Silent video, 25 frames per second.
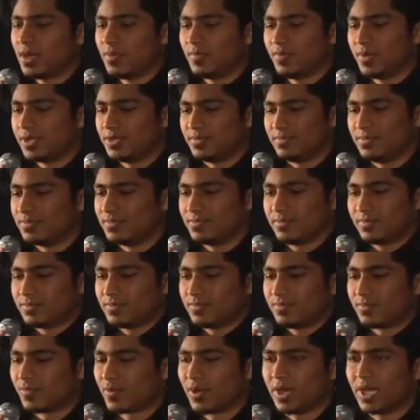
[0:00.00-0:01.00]
but
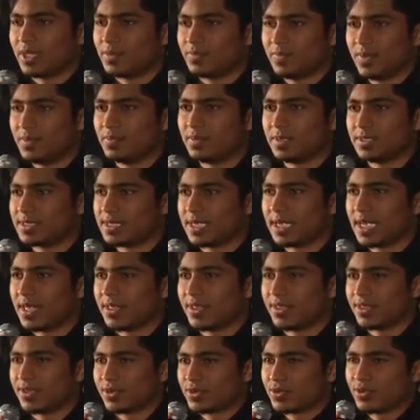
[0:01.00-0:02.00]
bringing people
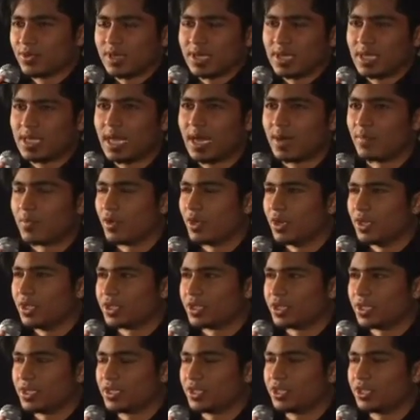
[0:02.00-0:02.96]
together through collaboration